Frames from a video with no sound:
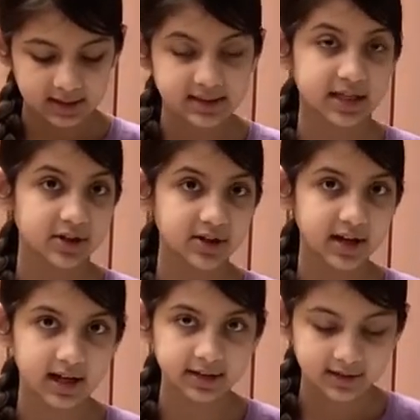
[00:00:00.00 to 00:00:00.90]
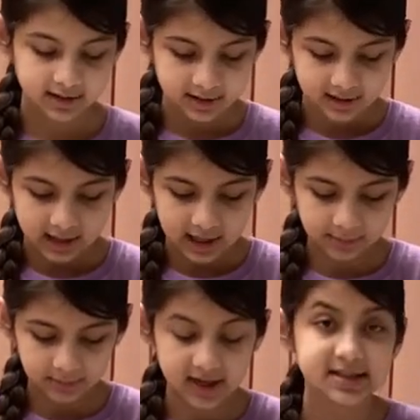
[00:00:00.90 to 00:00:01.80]
Take your hand
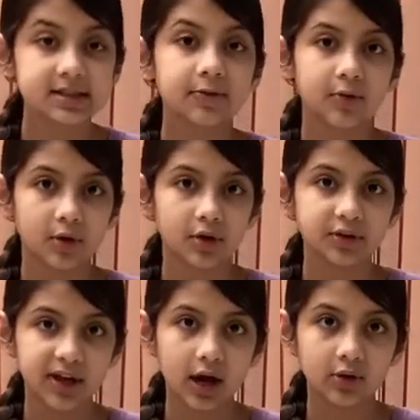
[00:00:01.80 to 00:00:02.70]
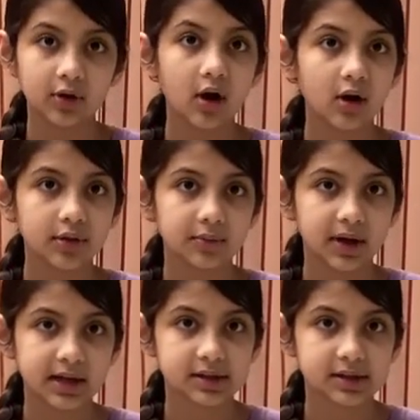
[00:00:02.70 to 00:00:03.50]
and press the foil down all the way